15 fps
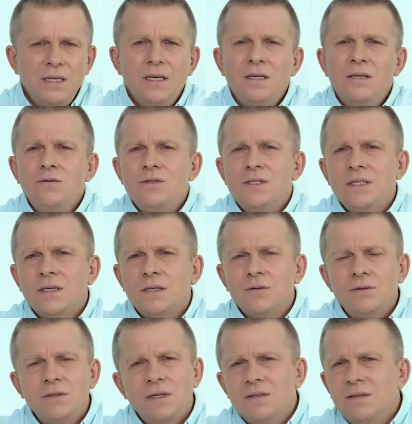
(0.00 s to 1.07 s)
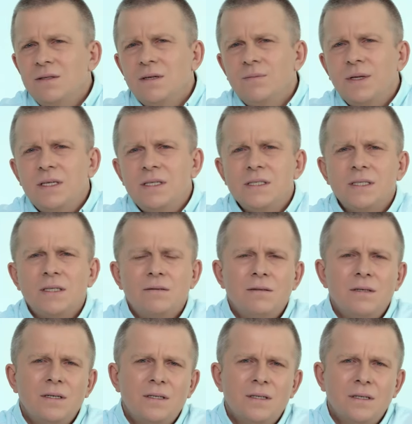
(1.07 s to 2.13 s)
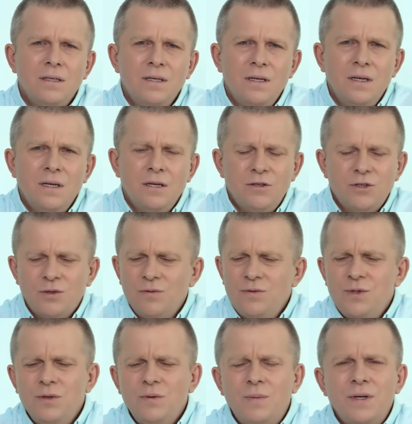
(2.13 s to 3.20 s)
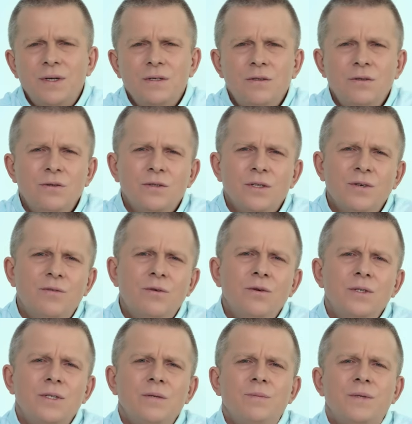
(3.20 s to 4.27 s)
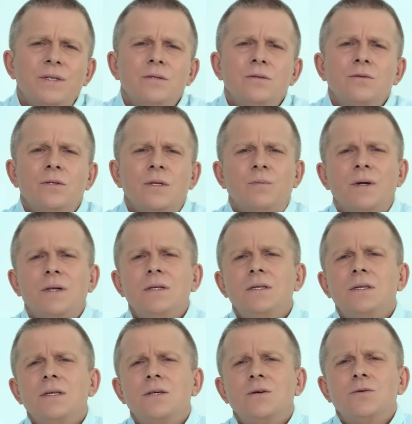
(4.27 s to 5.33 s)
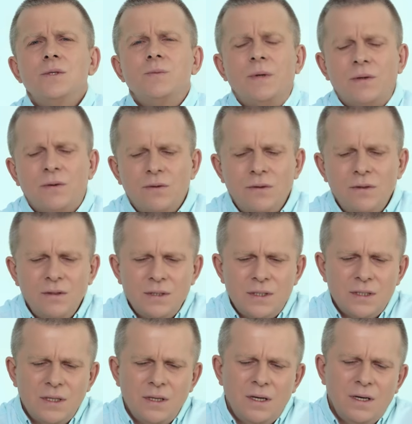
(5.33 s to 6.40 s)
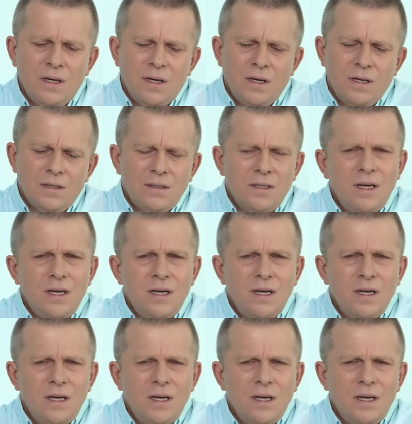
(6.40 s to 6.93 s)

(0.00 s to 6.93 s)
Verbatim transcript: The illusions that it has drawn for us, that everything will pass, wars will pass, and politicians will calm down too.